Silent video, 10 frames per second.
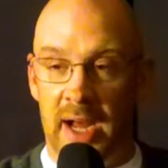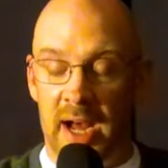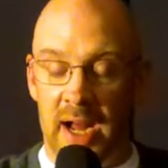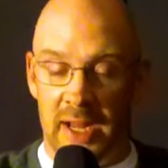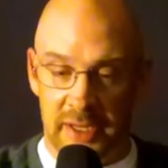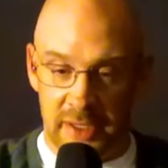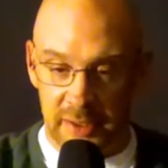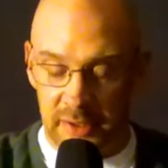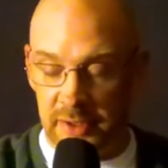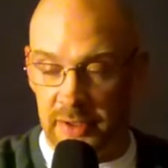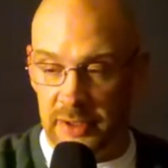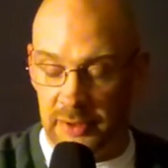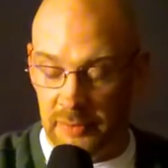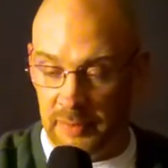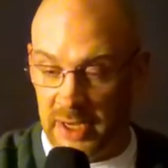on
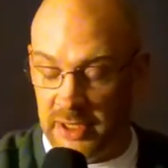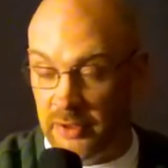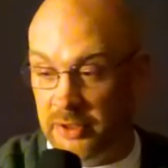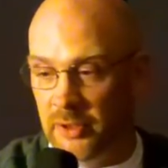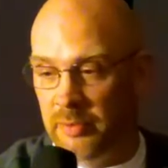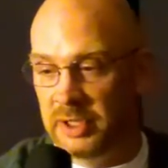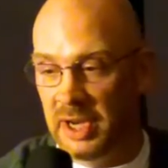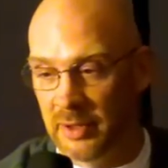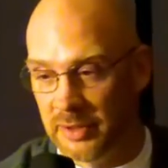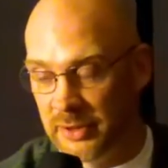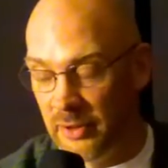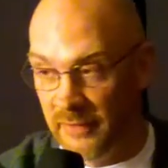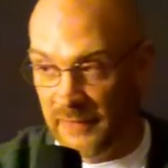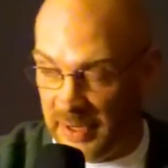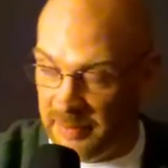to my YouTube channel. So
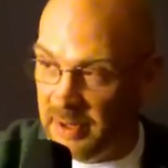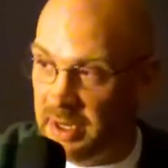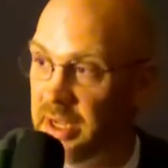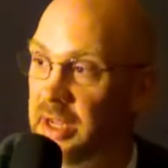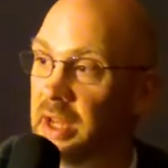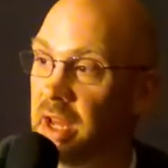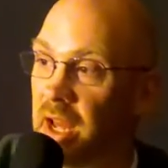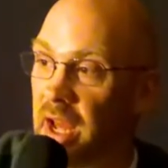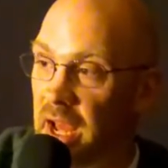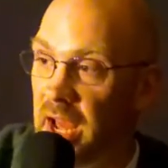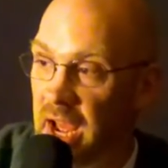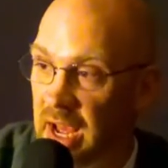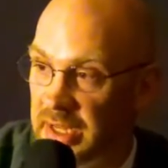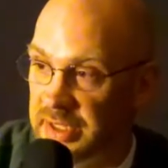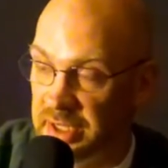if anybody
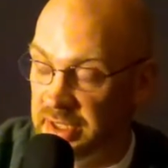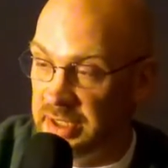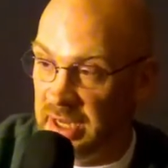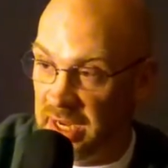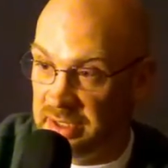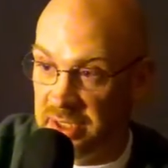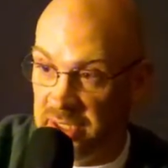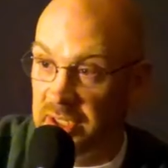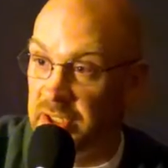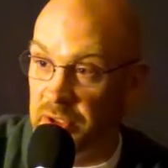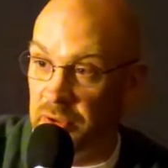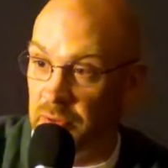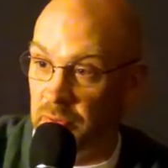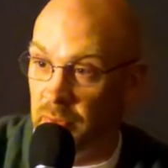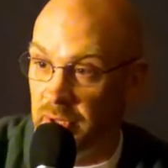has an issue
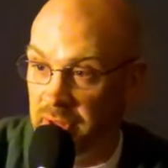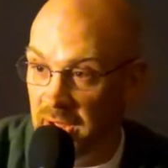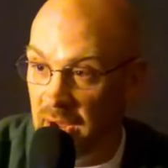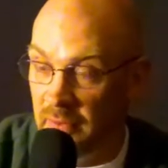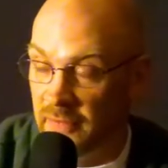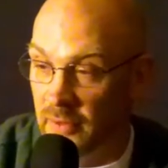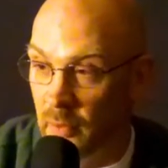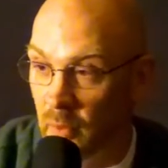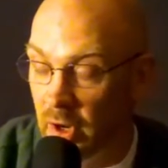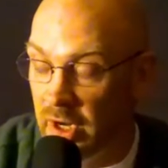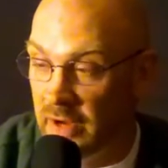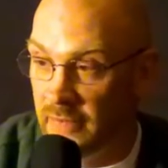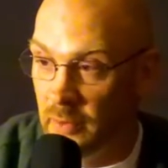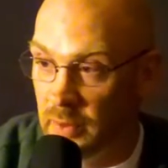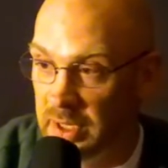with that for
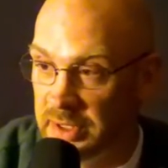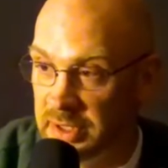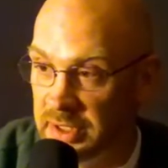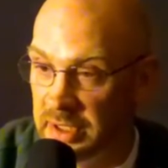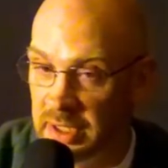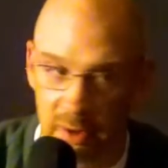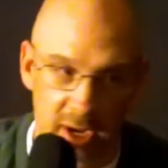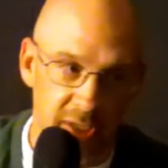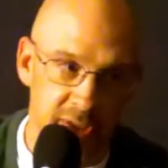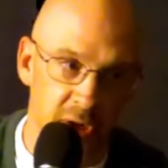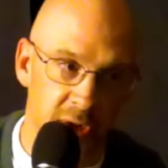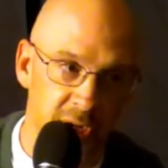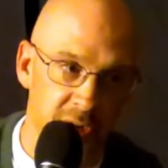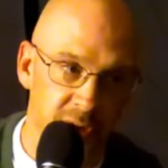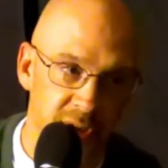whatever reason, I certainly
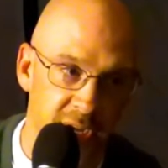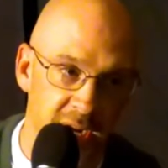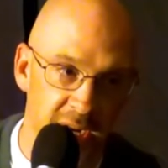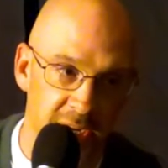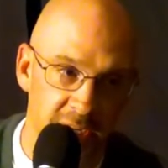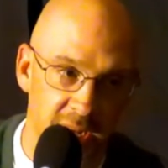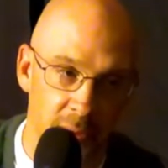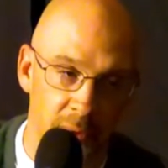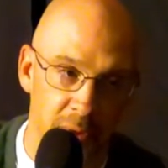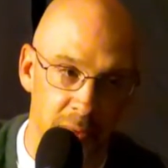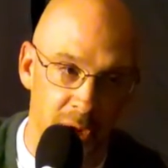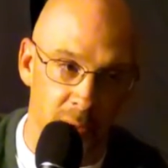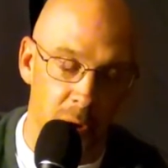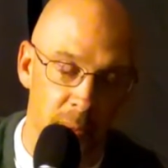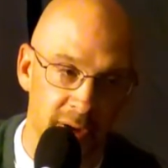understand, and I
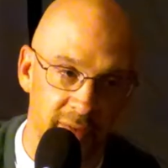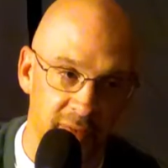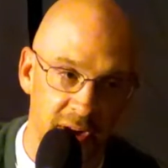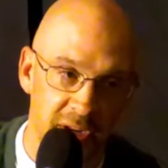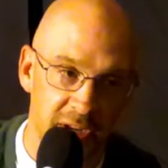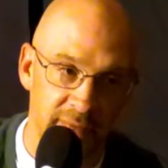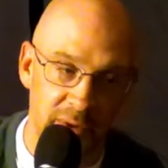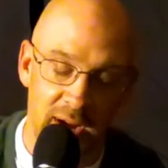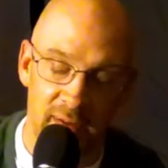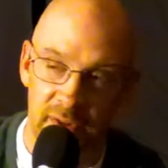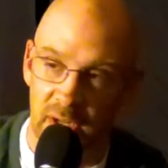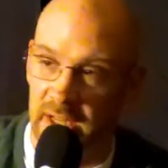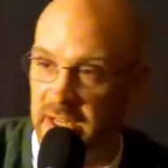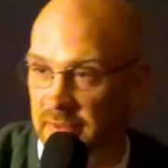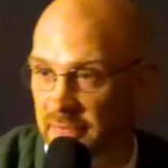won't be offended if you have to
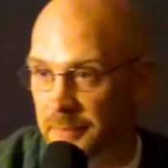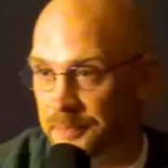leave.